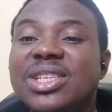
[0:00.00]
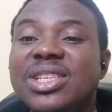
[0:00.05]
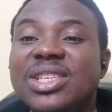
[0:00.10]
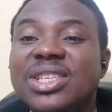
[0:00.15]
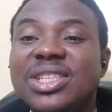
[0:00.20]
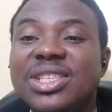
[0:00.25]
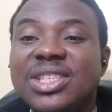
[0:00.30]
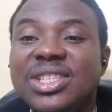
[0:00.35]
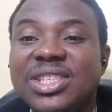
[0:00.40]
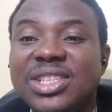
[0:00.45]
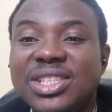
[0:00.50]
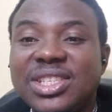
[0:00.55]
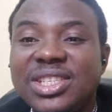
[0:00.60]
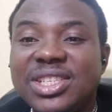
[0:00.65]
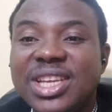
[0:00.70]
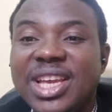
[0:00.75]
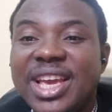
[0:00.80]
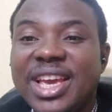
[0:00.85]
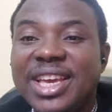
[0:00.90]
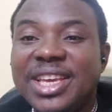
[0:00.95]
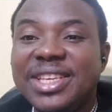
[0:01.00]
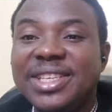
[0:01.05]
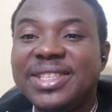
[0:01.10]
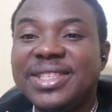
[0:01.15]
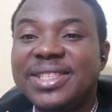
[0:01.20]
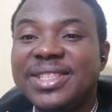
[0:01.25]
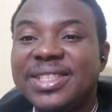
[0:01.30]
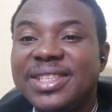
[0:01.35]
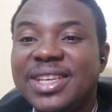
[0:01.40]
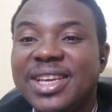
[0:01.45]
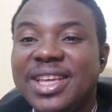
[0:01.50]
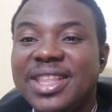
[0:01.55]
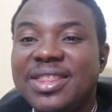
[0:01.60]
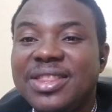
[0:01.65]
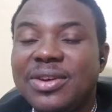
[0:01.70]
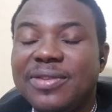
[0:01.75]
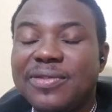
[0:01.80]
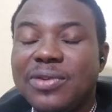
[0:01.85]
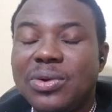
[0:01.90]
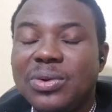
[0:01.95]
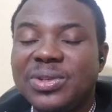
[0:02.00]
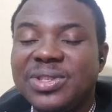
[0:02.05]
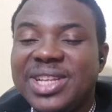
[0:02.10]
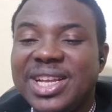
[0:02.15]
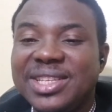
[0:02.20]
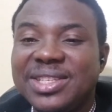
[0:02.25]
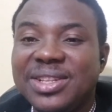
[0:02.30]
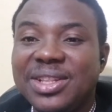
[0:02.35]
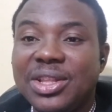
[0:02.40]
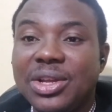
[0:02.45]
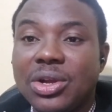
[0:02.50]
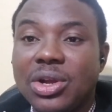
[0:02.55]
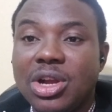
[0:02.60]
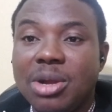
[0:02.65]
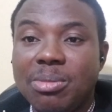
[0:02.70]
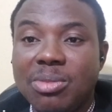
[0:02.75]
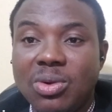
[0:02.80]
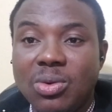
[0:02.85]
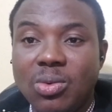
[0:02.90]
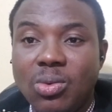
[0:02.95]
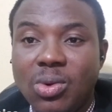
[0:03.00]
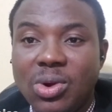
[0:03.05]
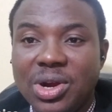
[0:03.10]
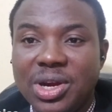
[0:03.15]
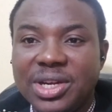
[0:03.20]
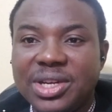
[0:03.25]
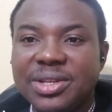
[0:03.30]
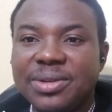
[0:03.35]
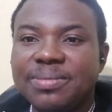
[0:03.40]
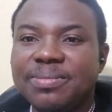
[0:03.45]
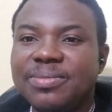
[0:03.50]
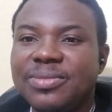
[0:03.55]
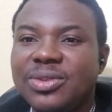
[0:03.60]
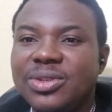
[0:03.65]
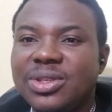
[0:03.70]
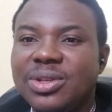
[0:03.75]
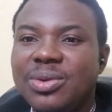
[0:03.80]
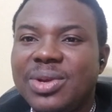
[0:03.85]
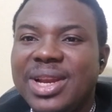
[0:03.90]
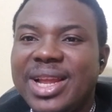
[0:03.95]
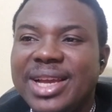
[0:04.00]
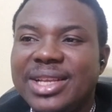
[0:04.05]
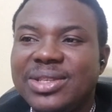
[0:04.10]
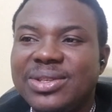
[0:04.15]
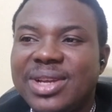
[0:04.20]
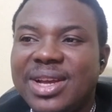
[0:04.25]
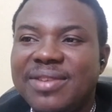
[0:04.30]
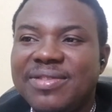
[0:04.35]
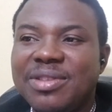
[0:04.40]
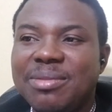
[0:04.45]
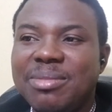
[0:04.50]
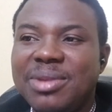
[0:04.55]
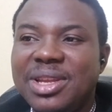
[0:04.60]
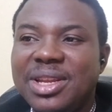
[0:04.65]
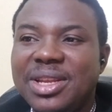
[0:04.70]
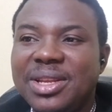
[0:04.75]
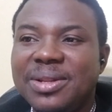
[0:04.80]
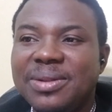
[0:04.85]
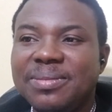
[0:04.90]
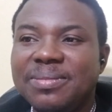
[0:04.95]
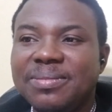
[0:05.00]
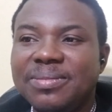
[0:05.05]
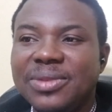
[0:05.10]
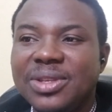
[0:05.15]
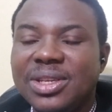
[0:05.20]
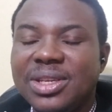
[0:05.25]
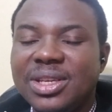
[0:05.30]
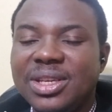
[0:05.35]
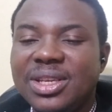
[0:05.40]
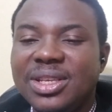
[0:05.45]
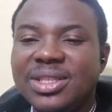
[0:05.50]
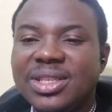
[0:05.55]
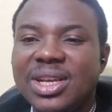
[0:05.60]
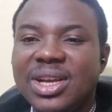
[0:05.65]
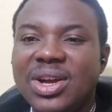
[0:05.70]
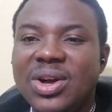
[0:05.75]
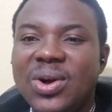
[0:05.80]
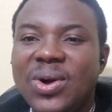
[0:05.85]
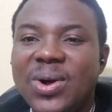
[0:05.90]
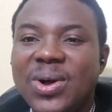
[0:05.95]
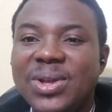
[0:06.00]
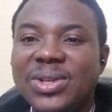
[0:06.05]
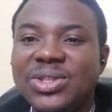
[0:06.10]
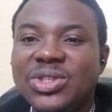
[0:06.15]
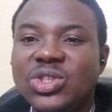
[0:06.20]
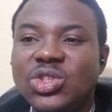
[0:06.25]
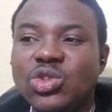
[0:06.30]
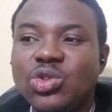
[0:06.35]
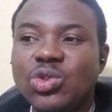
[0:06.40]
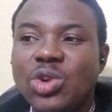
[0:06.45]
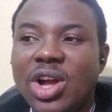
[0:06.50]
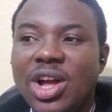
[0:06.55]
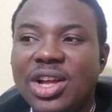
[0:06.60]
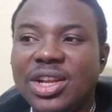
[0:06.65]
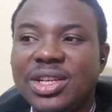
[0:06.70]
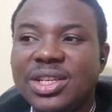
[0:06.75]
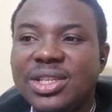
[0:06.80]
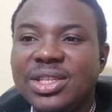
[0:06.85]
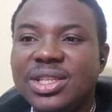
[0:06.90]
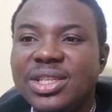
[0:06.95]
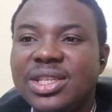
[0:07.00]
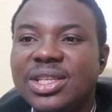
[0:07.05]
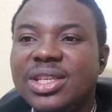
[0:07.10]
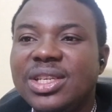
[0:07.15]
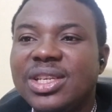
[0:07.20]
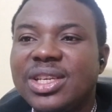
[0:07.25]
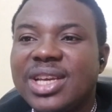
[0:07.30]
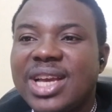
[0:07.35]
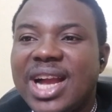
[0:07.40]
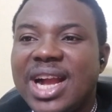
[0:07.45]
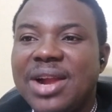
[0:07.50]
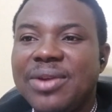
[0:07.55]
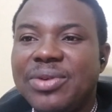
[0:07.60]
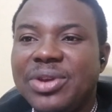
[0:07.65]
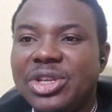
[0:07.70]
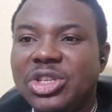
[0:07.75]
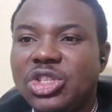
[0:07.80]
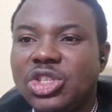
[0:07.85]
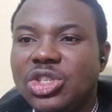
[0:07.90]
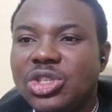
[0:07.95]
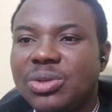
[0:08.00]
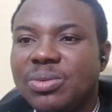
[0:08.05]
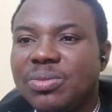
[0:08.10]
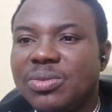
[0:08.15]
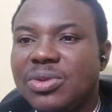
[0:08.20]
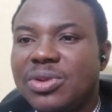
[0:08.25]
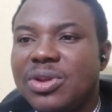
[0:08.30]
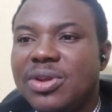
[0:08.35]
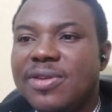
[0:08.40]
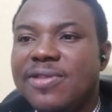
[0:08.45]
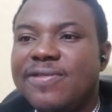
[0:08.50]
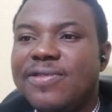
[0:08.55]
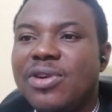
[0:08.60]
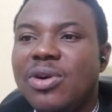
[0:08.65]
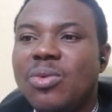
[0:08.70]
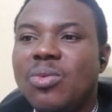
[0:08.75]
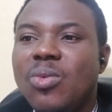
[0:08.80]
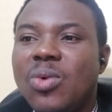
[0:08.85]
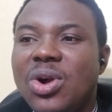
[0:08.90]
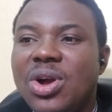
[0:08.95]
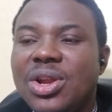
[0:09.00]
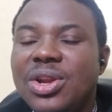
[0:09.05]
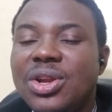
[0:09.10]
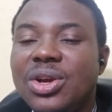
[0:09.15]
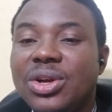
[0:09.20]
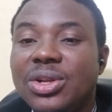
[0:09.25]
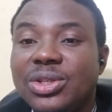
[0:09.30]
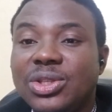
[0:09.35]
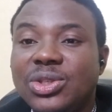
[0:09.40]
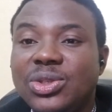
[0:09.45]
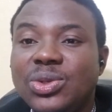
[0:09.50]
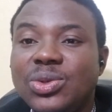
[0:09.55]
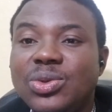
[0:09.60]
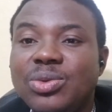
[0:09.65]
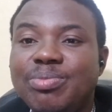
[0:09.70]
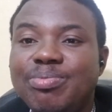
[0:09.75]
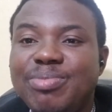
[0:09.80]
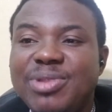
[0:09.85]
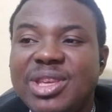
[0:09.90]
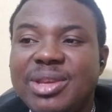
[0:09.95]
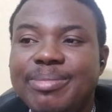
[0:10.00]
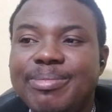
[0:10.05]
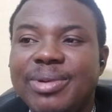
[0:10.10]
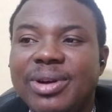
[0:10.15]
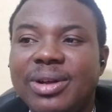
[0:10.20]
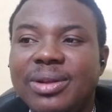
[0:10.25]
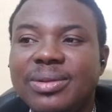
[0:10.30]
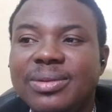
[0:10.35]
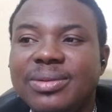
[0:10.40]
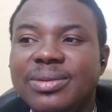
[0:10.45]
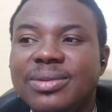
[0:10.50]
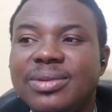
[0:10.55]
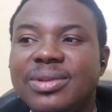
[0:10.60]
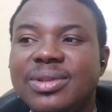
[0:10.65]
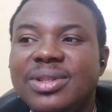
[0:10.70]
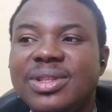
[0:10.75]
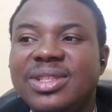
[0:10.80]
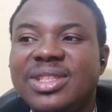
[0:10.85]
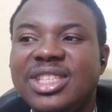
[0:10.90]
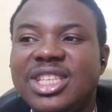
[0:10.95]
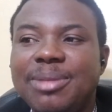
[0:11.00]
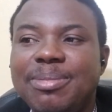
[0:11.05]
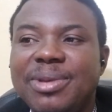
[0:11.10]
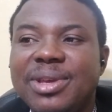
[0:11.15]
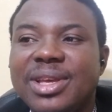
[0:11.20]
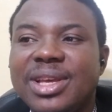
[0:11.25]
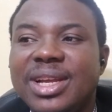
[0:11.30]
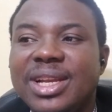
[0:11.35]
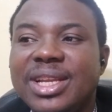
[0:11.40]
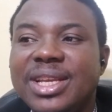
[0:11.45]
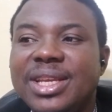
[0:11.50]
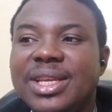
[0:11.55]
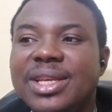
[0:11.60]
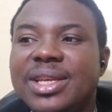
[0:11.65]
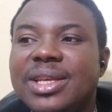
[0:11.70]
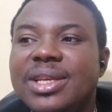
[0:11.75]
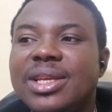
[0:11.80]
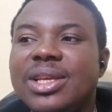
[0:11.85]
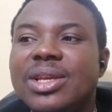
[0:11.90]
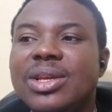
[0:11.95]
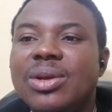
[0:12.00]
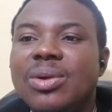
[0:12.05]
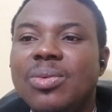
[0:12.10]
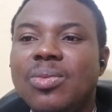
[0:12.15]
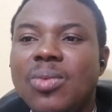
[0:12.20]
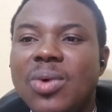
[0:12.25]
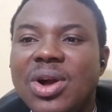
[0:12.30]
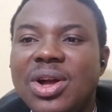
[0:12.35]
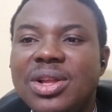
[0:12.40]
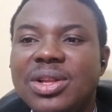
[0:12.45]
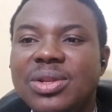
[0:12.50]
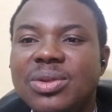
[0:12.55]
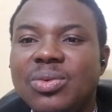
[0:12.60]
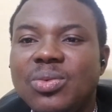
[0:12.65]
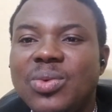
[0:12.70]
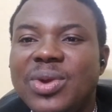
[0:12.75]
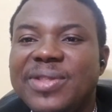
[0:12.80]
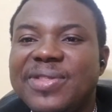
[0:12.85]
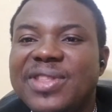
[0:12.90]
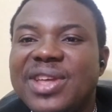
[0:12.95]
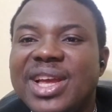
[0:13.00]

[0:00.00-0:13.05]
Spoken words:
Chaise, and of course that's not a common word, so we like to have the meaning. It's a horse-drawn carriage for one or two people, typically one with